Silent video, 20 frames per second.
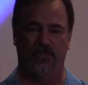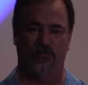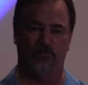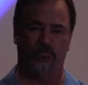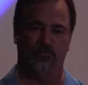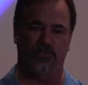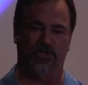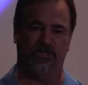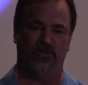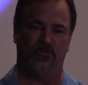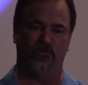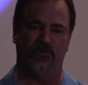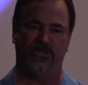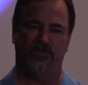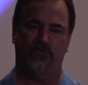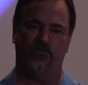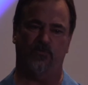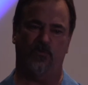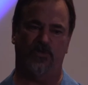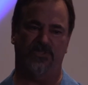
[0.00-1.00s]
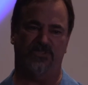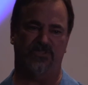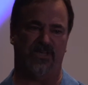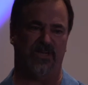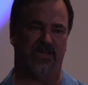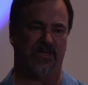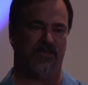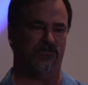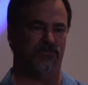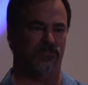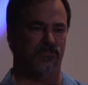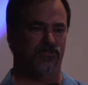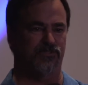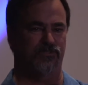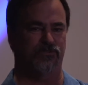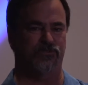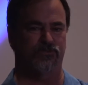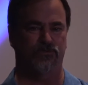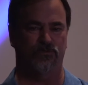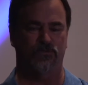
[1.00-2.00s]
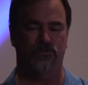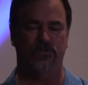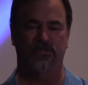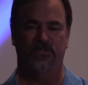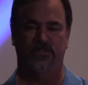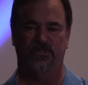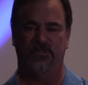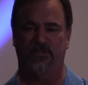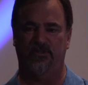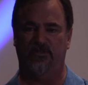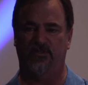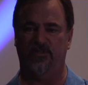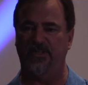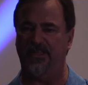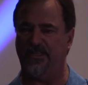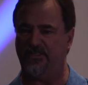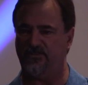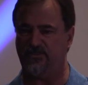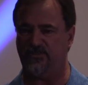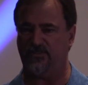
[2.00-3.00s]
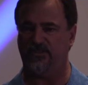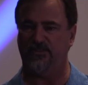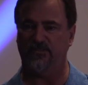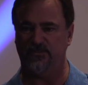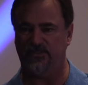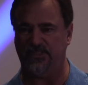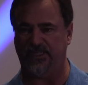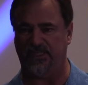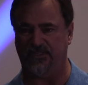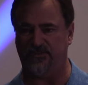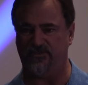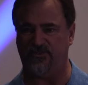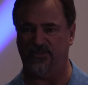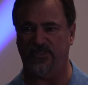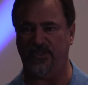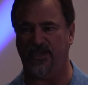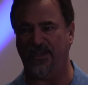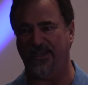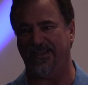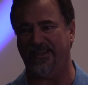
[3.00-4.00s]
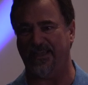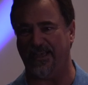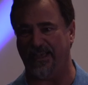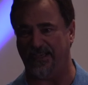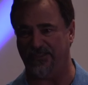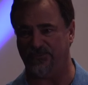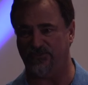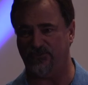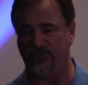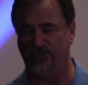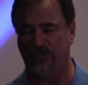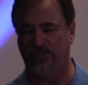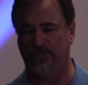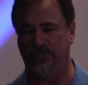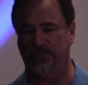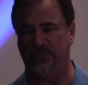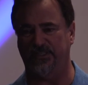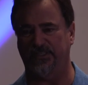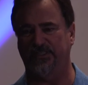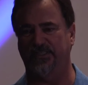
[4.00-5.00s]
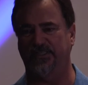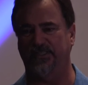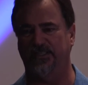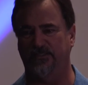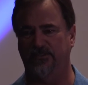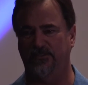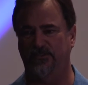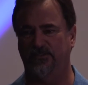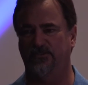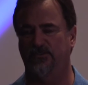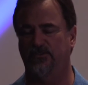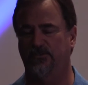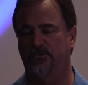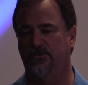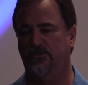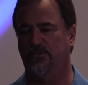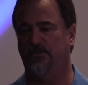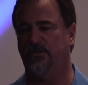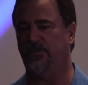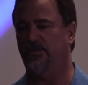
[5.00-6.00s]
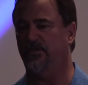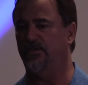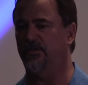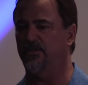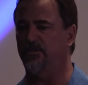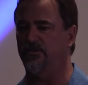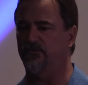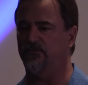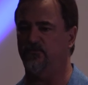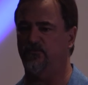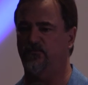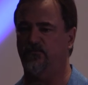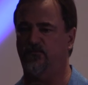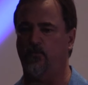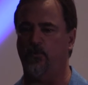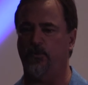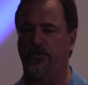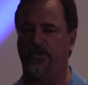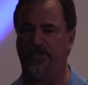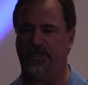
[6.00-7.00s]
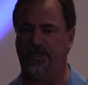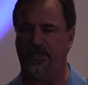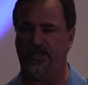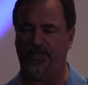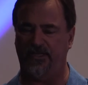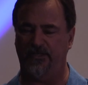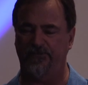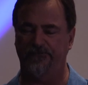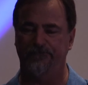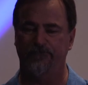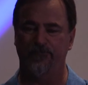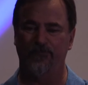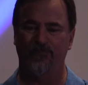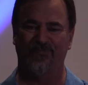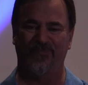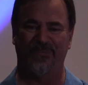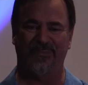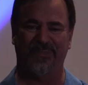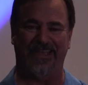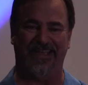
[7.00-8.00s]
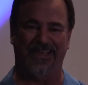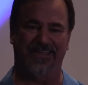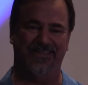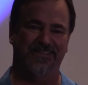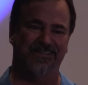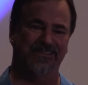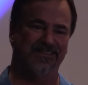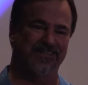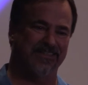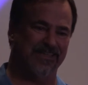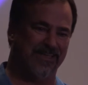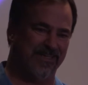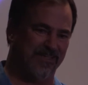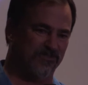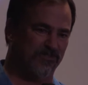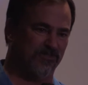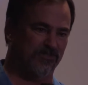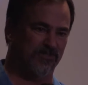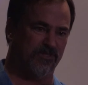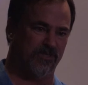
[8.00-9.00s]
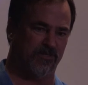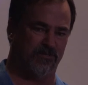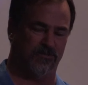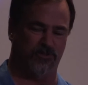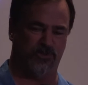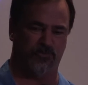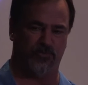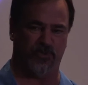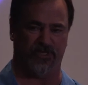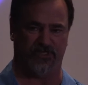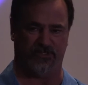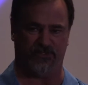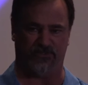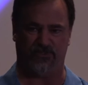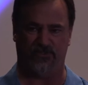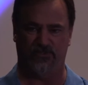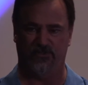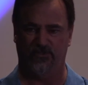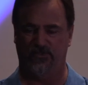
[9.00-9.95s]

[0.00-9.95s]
But we set out to do the next test, the ICAS, in 4K and in the ACES color space.